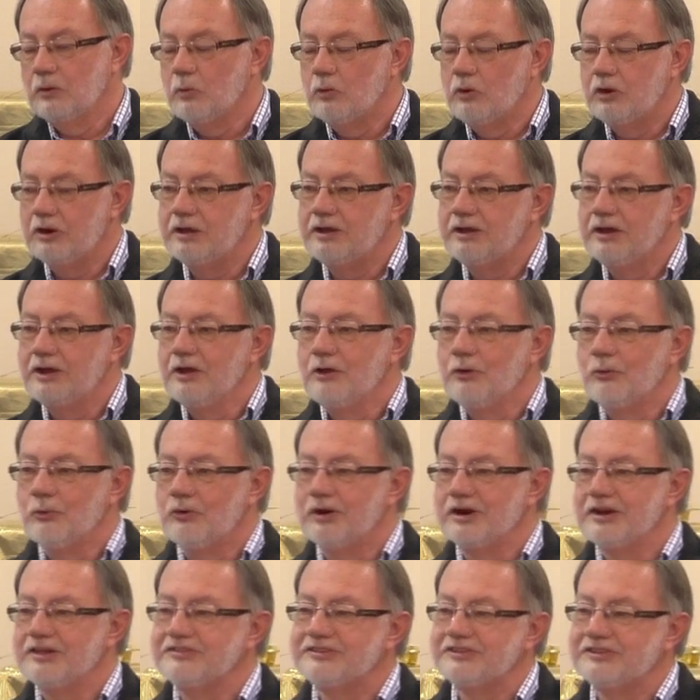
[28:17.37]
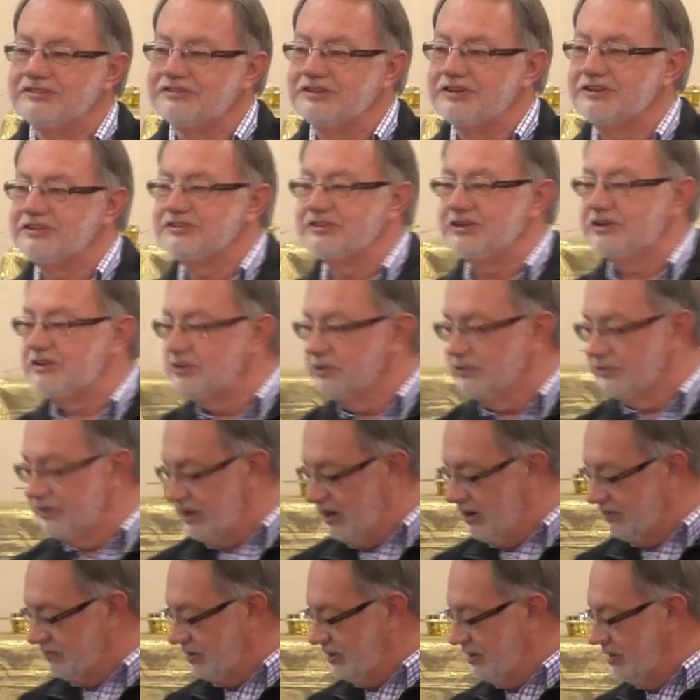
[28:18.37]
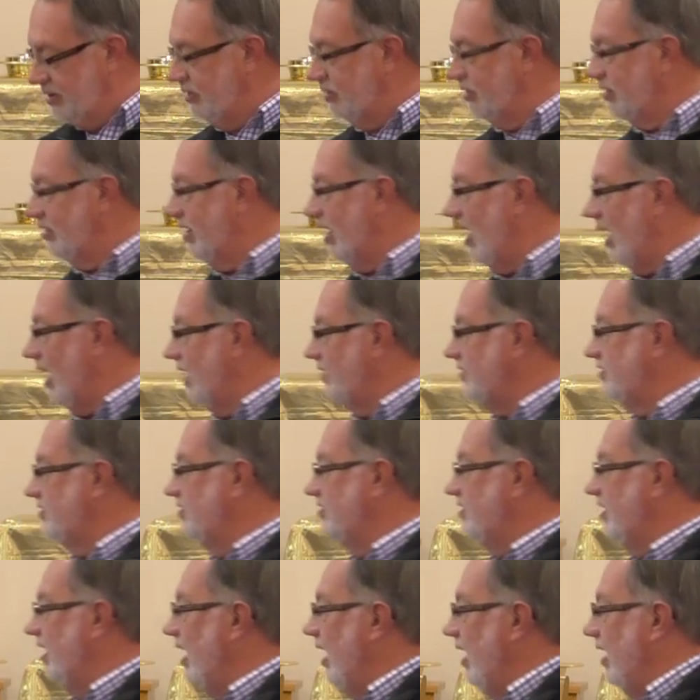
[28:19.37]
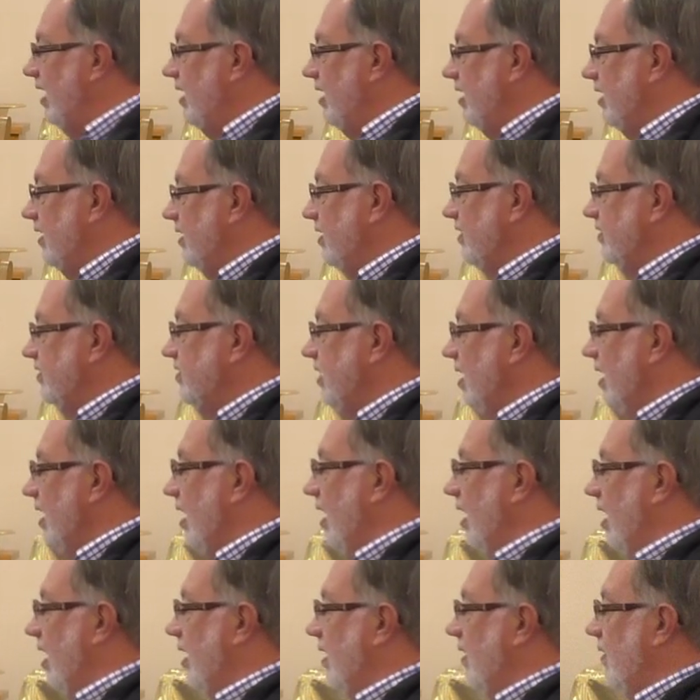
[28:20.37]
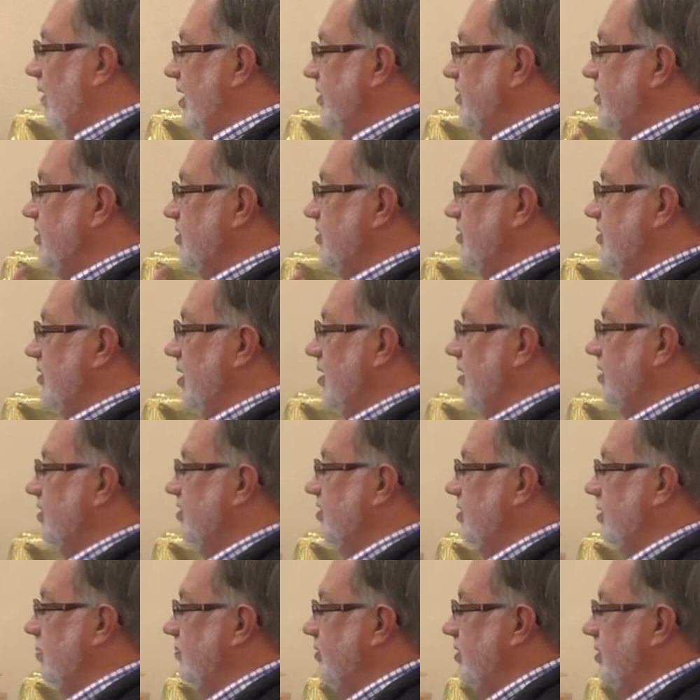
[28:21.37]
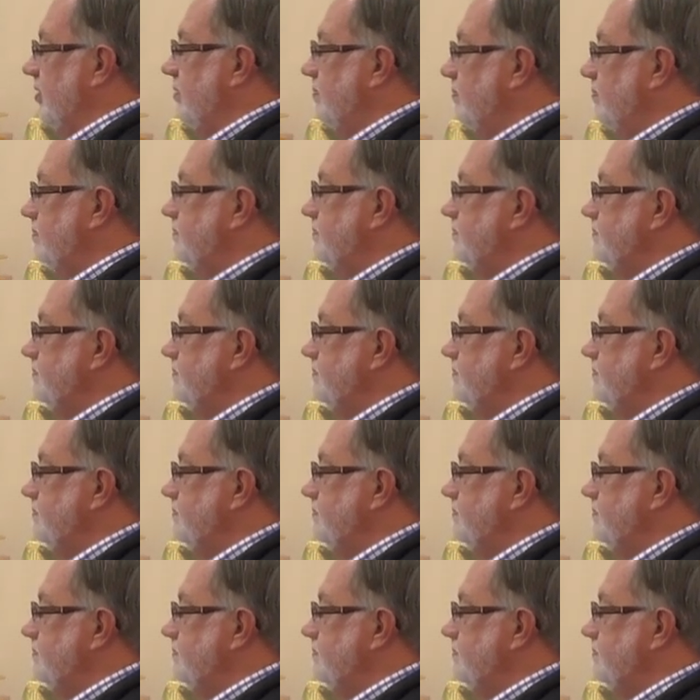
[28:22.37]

One, one of the things that you'll never hear God say is, Oh, I just thought of something.